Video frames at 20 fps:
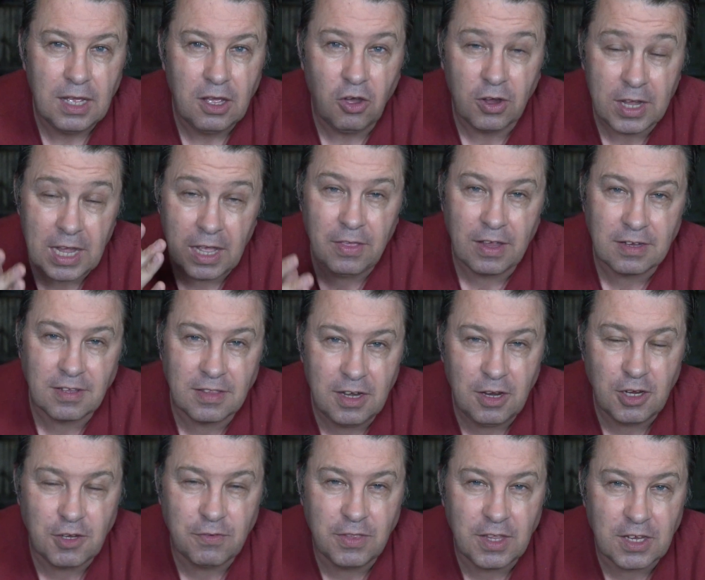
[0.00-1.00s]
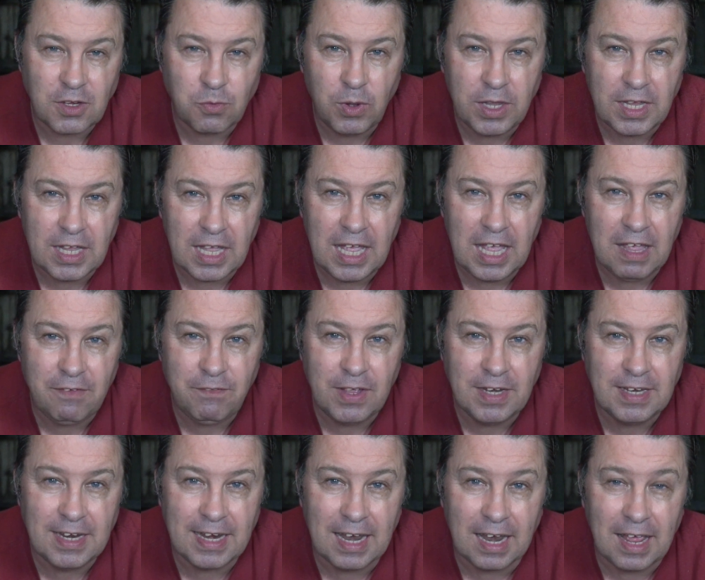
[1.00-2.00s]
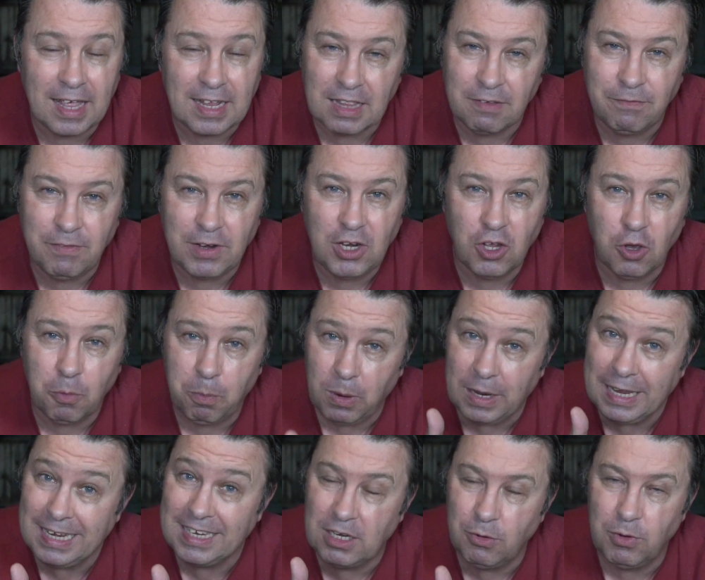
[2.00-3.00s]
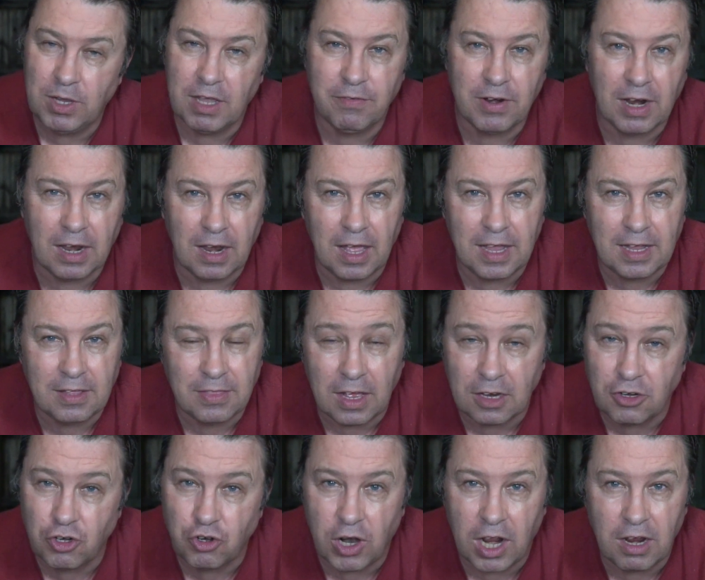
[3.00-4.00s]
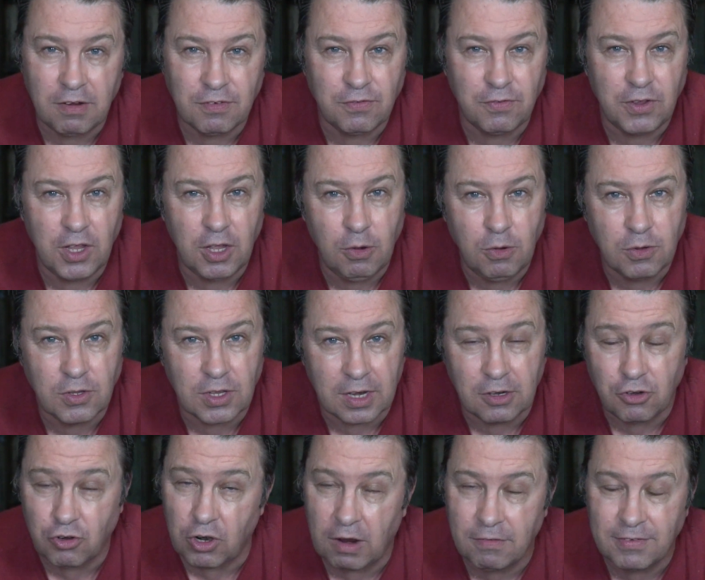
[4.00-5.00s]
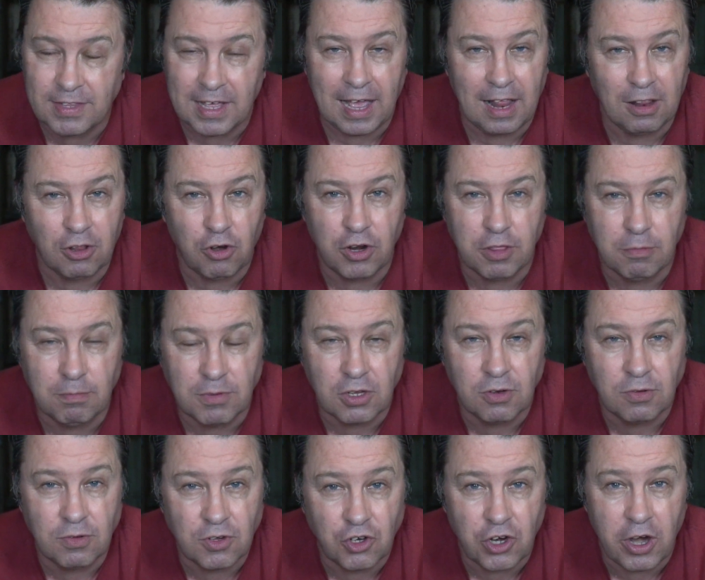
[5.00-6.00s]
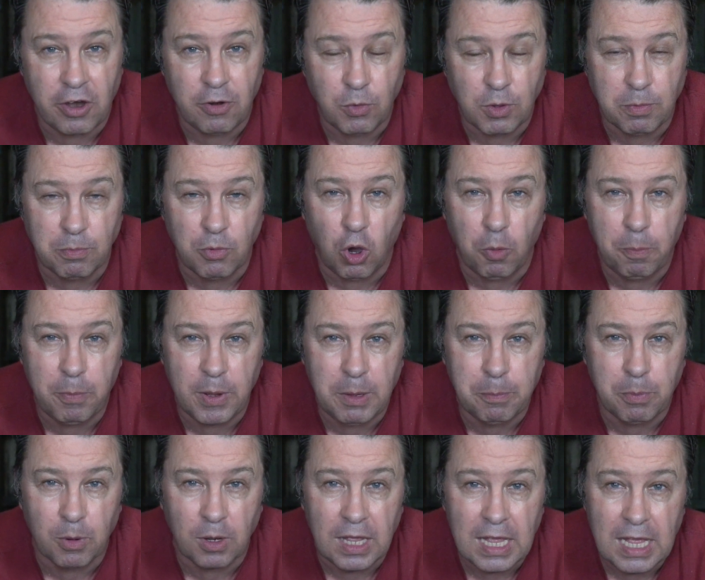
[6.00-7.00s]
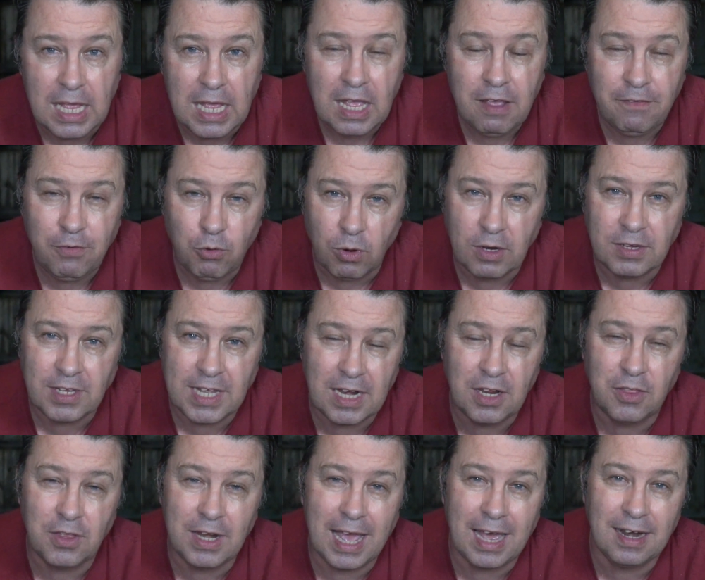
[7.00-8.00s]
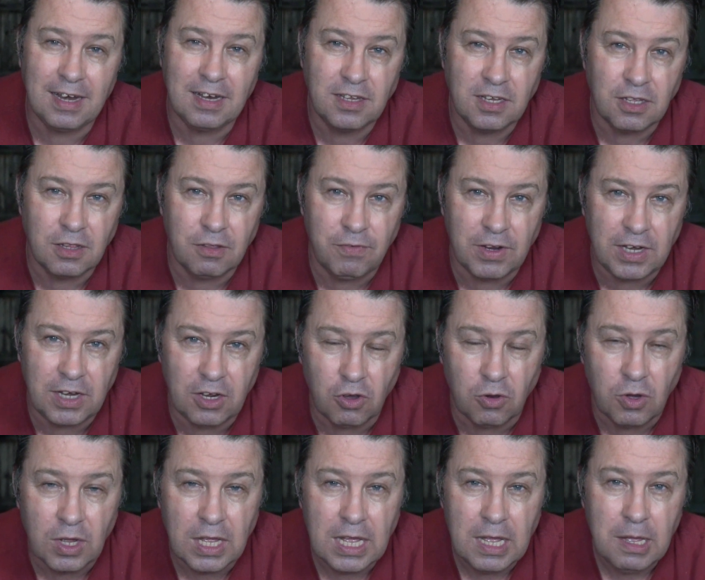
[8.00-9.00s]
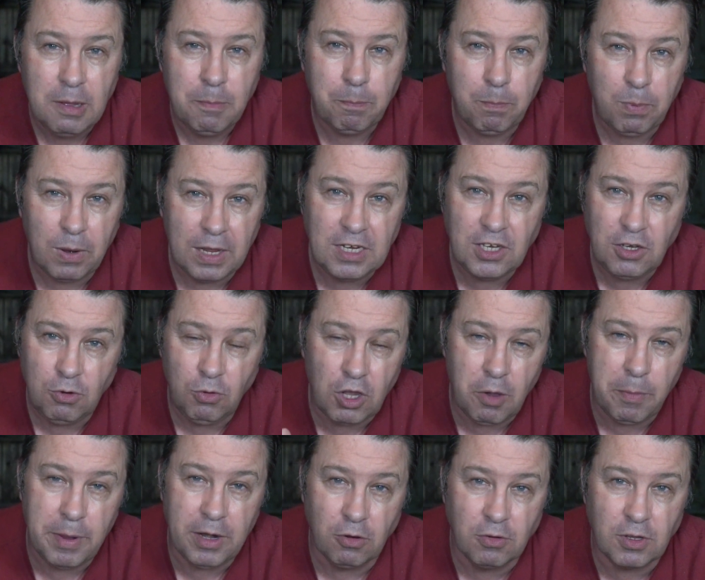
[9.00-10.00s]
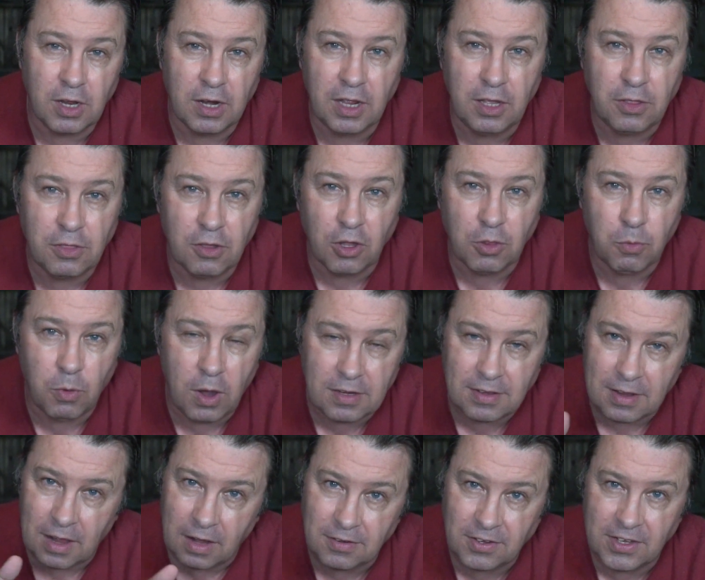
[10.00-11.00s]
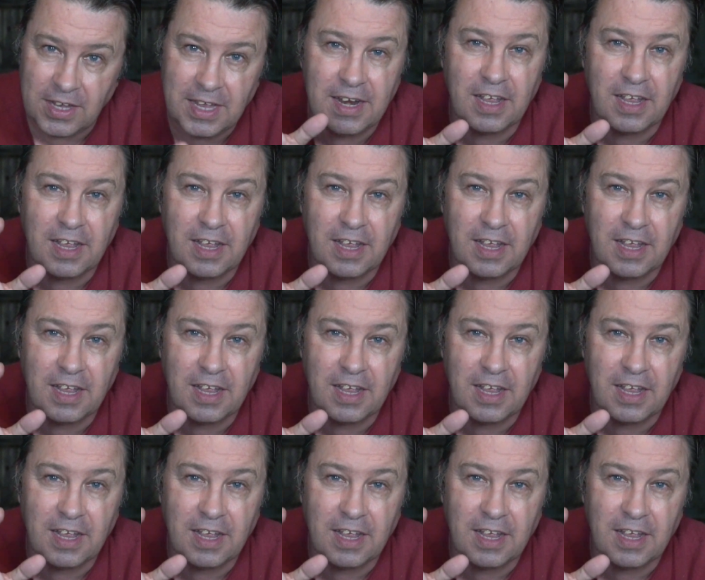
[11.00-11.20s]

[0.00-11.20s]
Okay, that's the news for this week. If you did like the video, please do give it a like. That drives views and drives that algorithm to share it with more people. If you want to see anything added to the video, please do comment underneath. Otherwise, I'll see